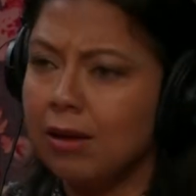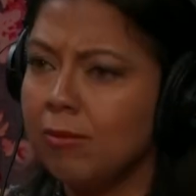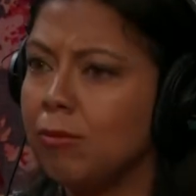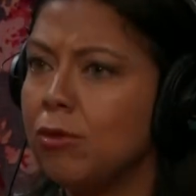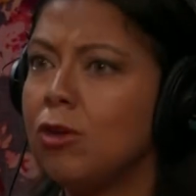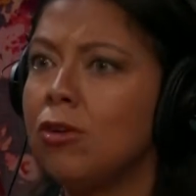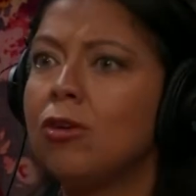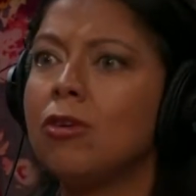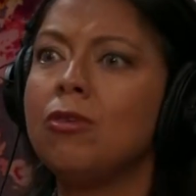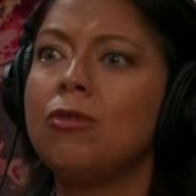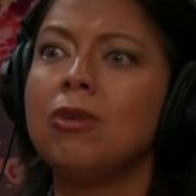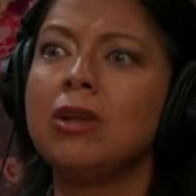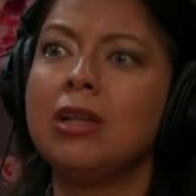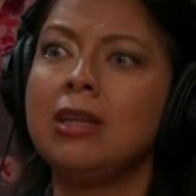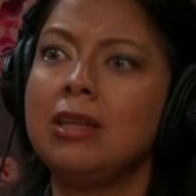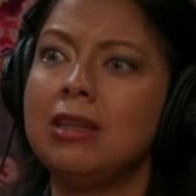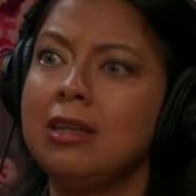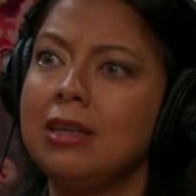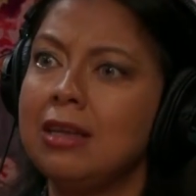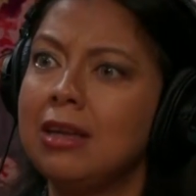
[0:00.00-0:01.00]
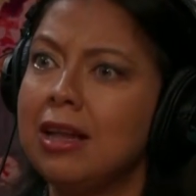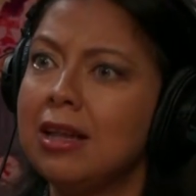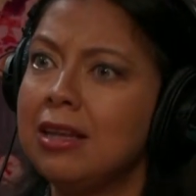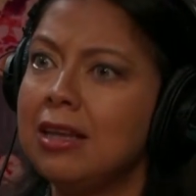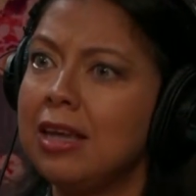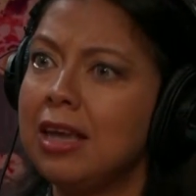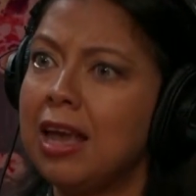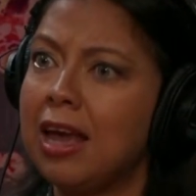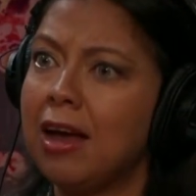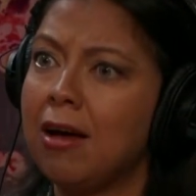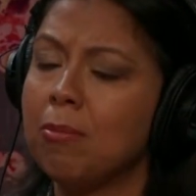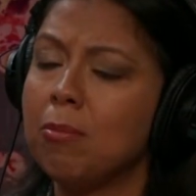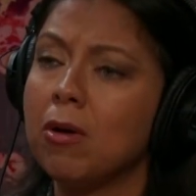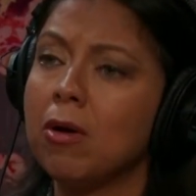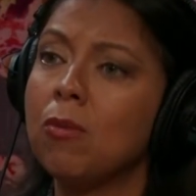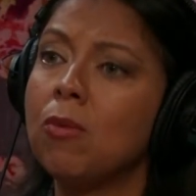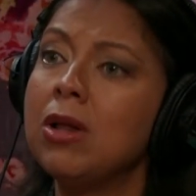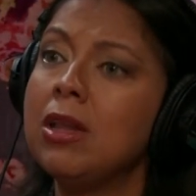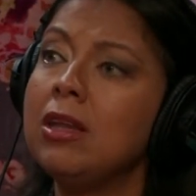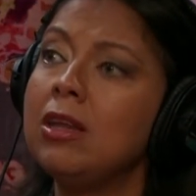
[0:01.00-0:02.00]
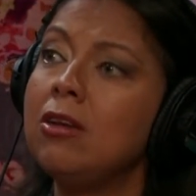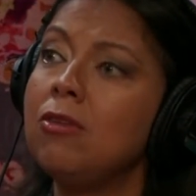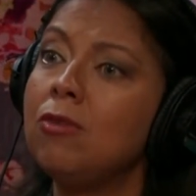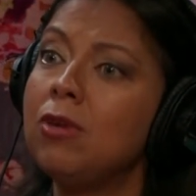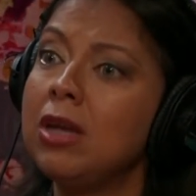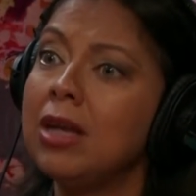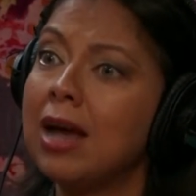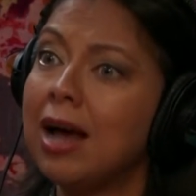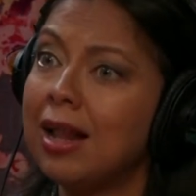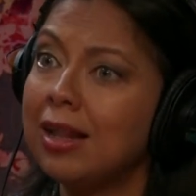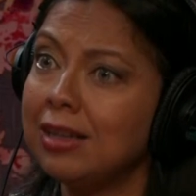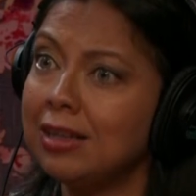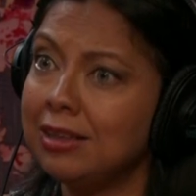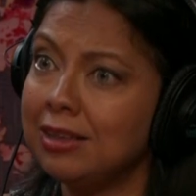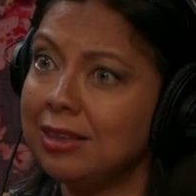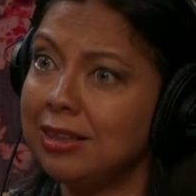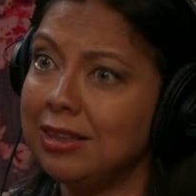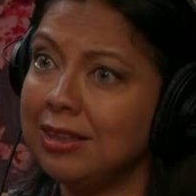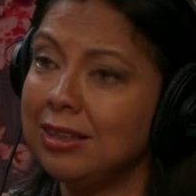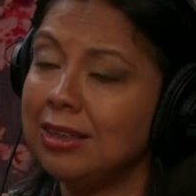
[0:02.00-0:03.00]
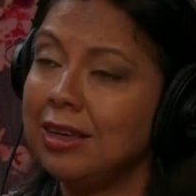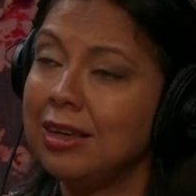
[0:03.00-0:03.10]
You don't really need any help. When in reality,